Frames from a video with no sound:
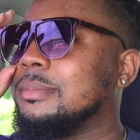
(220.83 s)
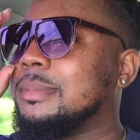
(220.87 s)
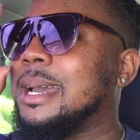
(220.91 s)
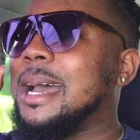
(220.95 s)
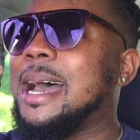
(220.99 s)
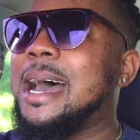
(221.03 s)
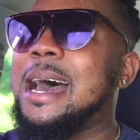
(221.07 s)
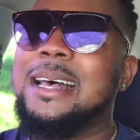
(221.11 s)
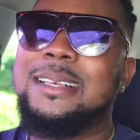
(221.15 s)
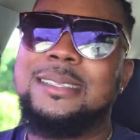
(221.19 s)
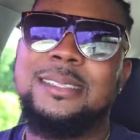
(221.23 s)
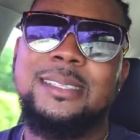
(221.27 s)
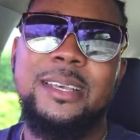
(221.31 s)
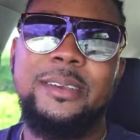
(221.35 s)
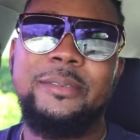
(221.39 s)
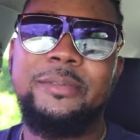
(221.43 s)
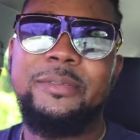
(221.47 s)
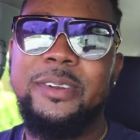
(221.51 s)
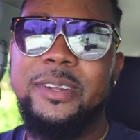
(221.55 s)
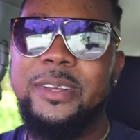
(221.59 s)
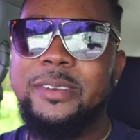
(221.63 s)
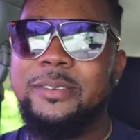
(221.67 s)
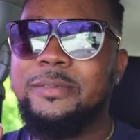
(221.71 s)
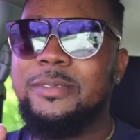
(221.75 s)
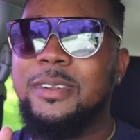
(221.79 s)
asking
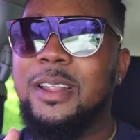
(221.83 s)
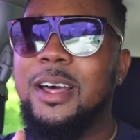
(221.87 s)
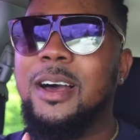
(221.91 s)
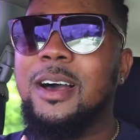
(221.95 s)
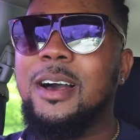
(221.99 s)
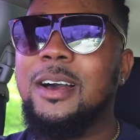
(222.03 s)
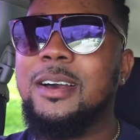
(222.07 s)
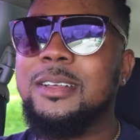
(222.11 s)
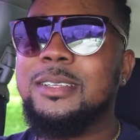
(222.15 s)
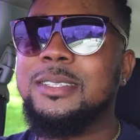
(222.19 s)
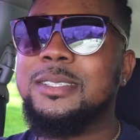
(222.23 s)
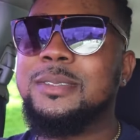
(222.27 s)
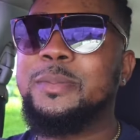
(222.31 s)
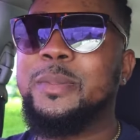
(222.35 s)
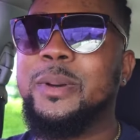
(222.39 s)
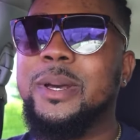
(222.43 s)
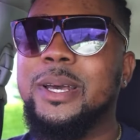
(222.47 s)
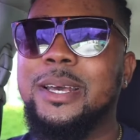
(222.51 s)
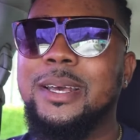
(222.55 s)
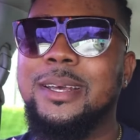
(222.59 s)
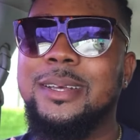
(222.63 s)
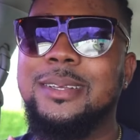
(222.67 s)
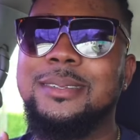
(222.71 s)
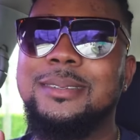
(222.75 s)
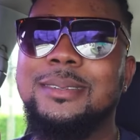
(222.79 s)
for the vlogs,
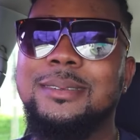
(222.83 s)
but